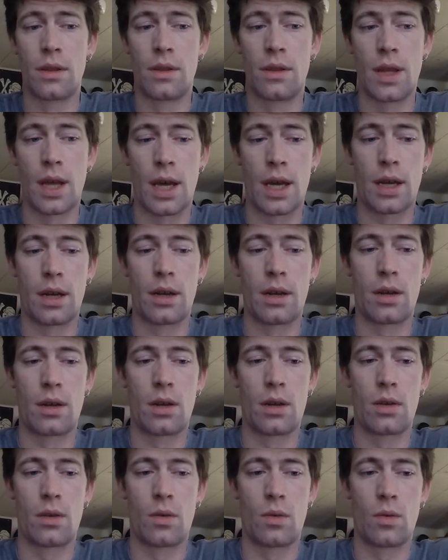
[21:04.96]
than
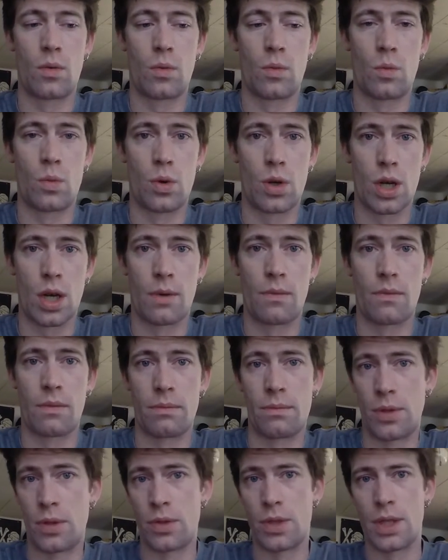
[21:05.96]
will come
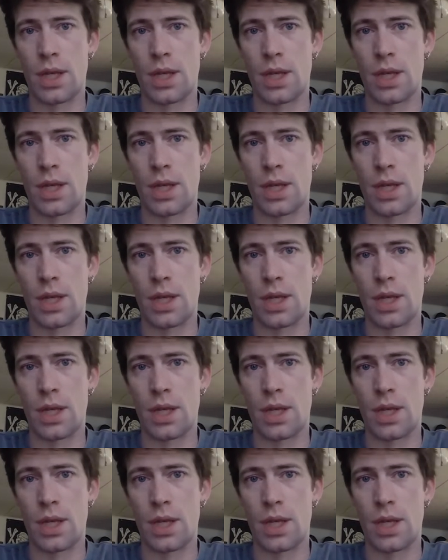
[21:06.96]
from you